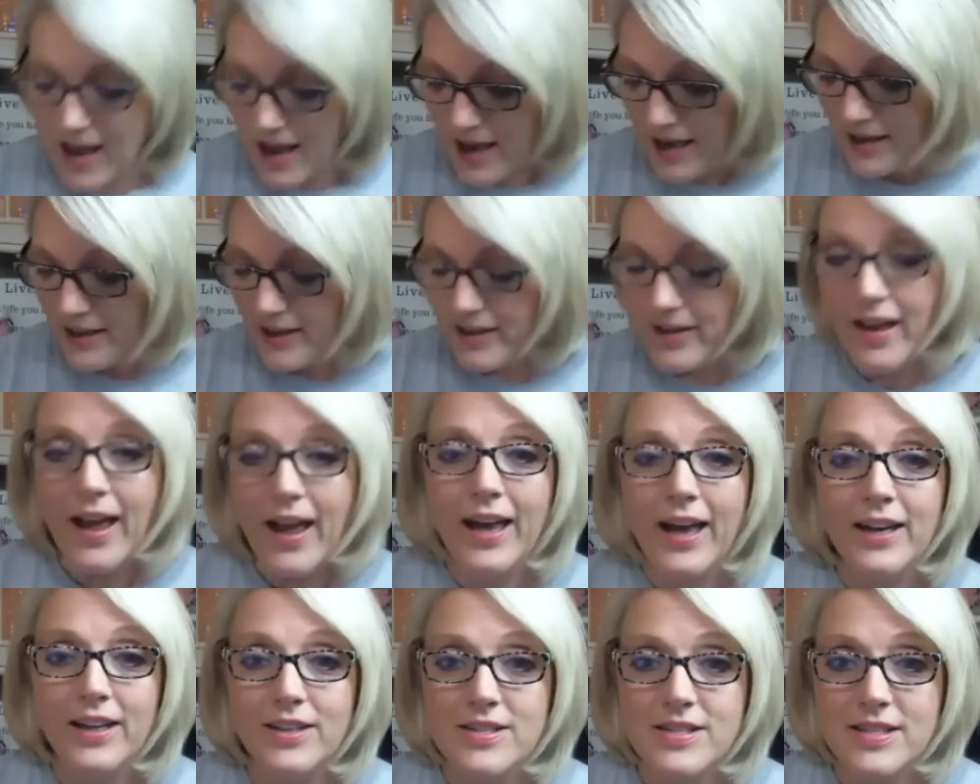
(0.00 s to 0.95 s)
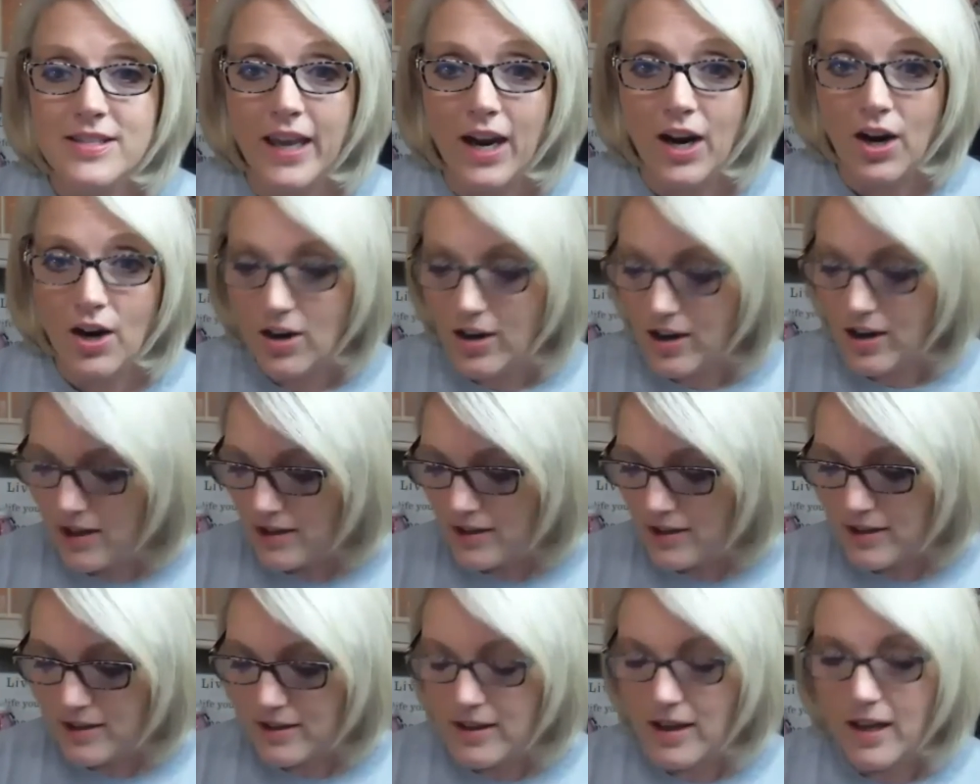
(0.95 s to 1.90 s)
had a scare,
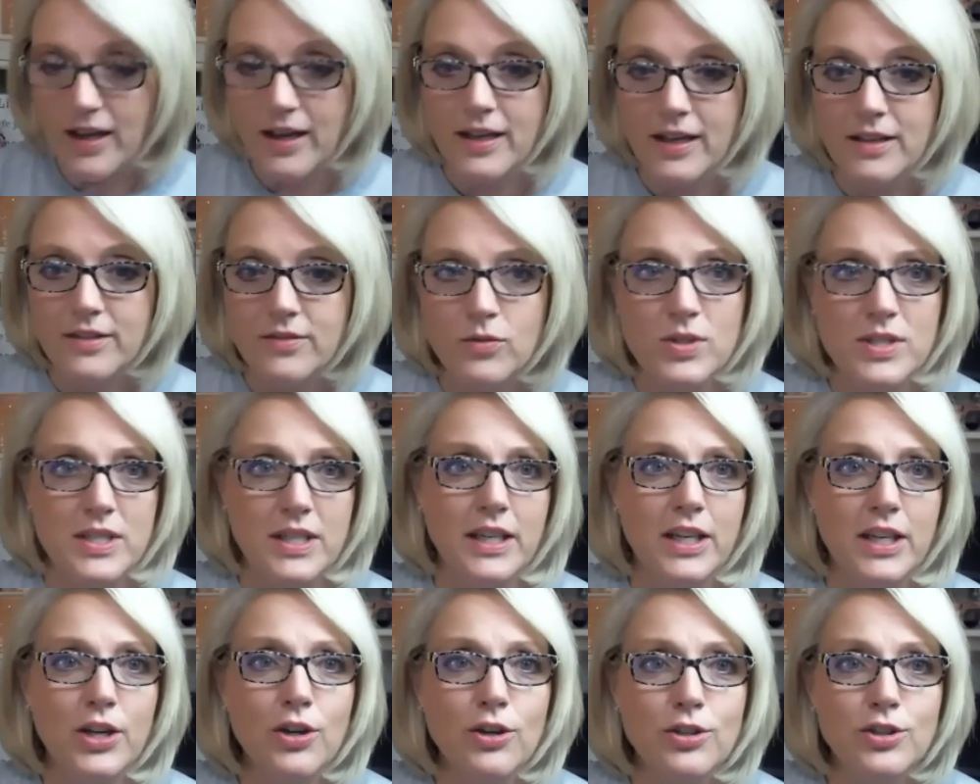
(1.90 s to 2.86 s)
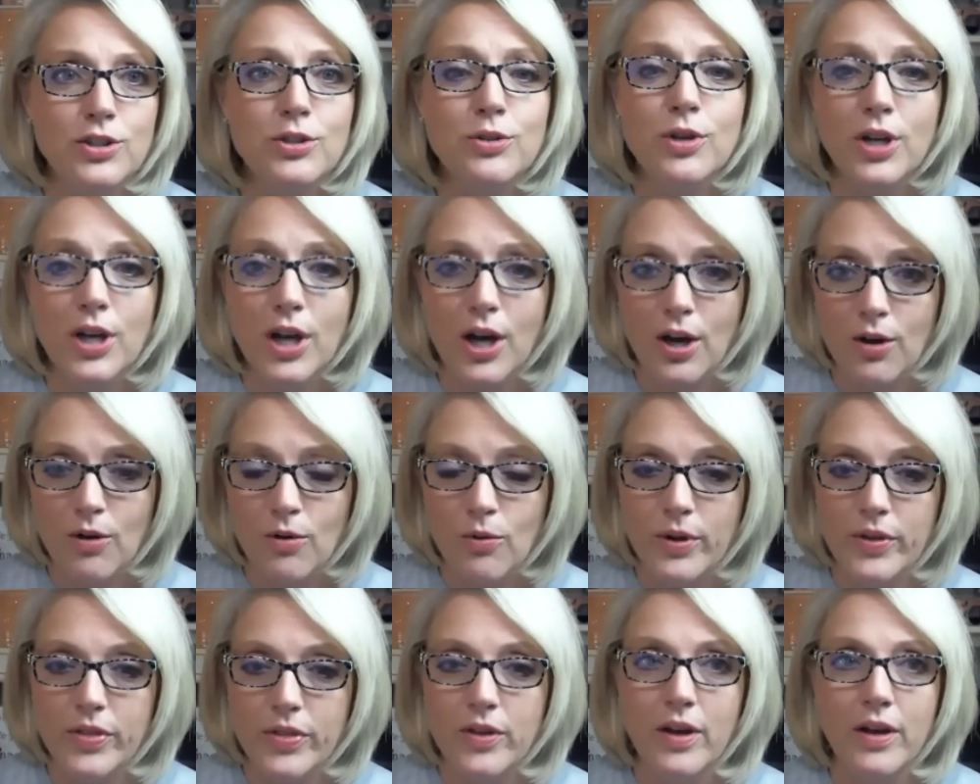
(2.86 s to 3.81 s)
was a year or two ago
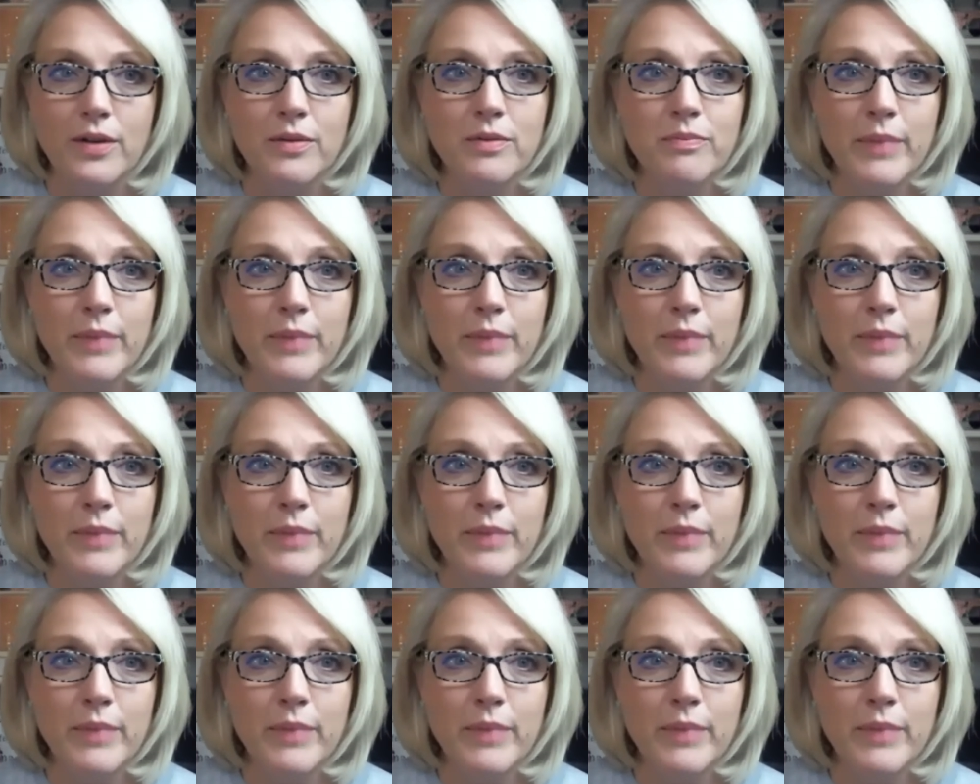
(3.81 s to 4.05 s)
with a